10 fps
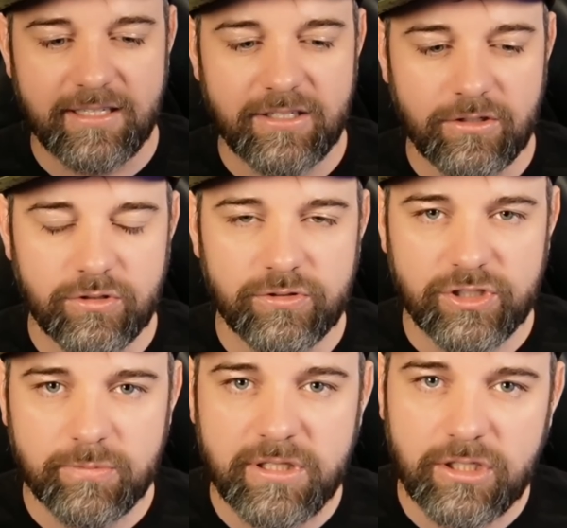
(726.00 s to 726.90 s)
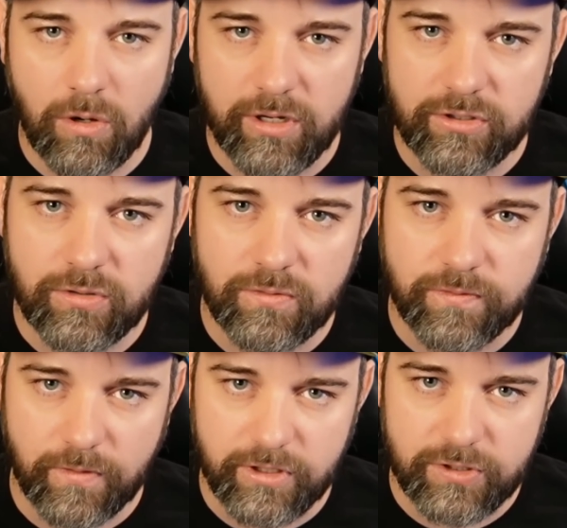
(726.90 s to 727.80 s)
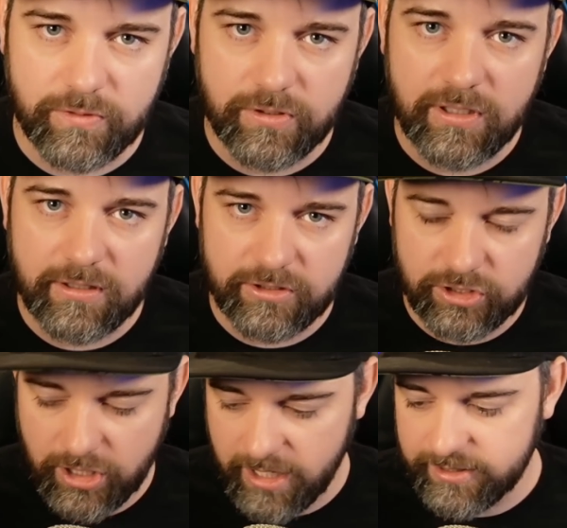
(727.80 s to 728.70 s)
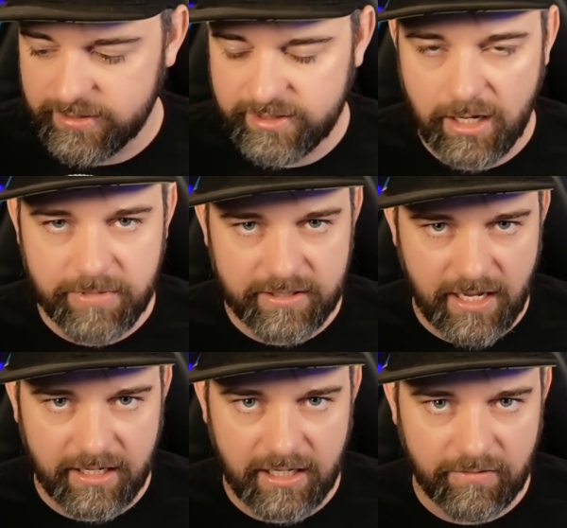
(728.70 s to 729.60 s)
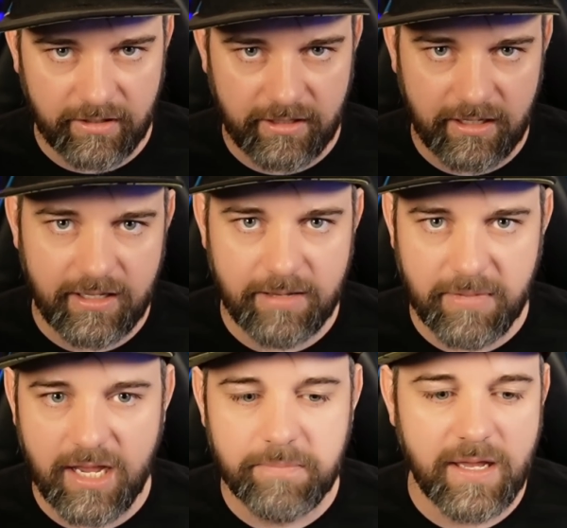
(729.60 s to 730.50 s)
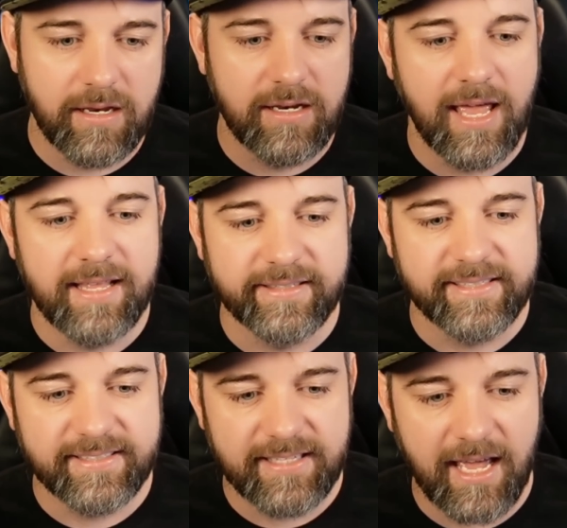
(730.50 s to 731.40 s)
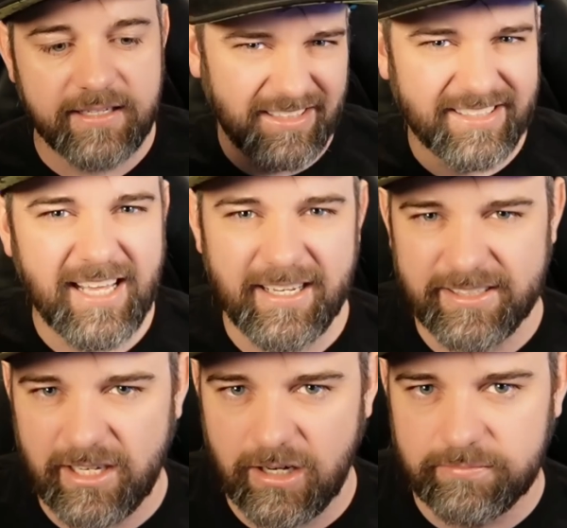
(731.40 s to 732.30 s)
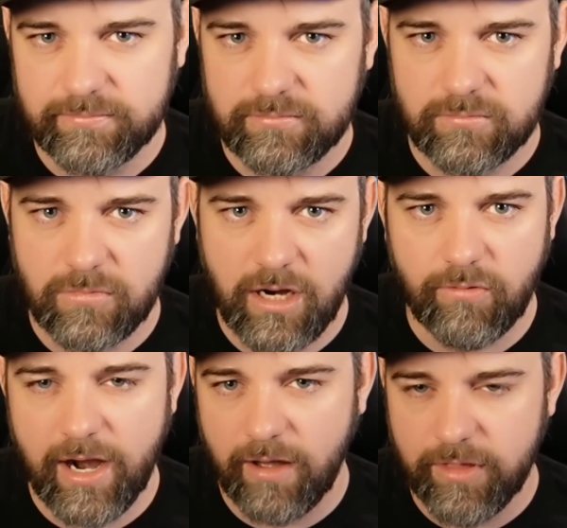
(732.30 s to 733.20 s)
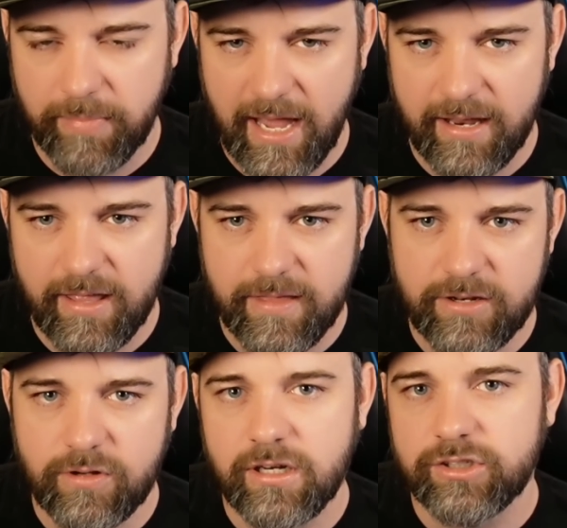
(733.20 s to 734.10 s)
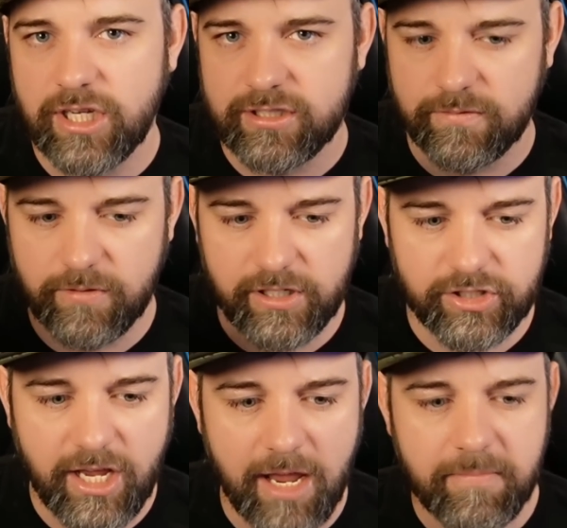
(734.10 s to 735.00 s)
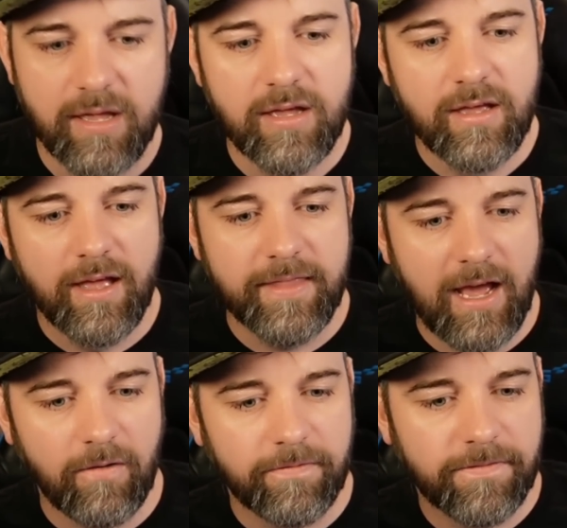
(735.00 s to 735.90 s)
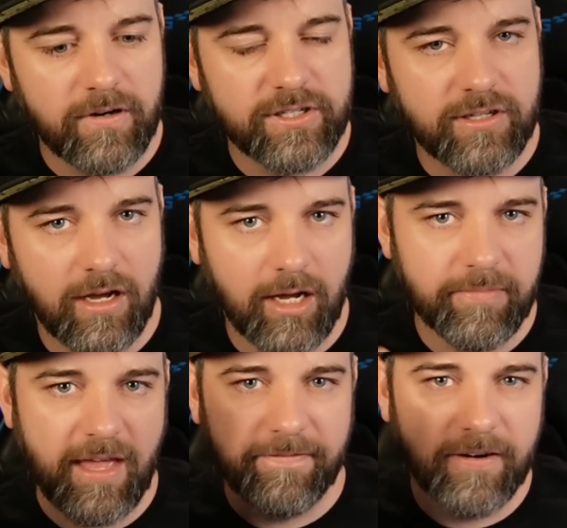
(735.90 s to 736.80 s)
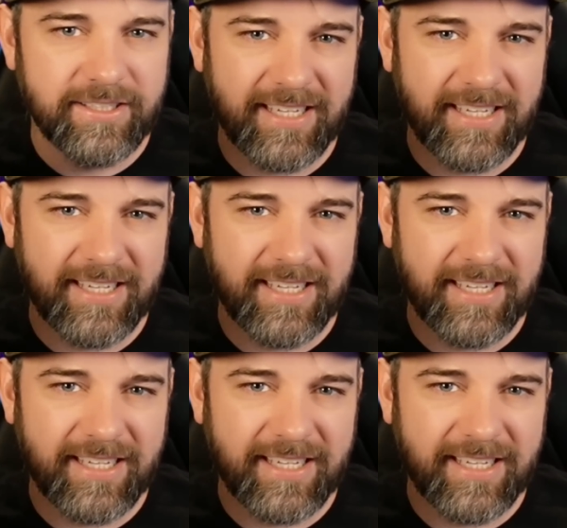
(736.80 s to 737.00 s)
you should be going to first when you just set up the deck and everything, in my opinion, and set settings here right off the bat, and then you can adjust it for each game. Now, first up, that first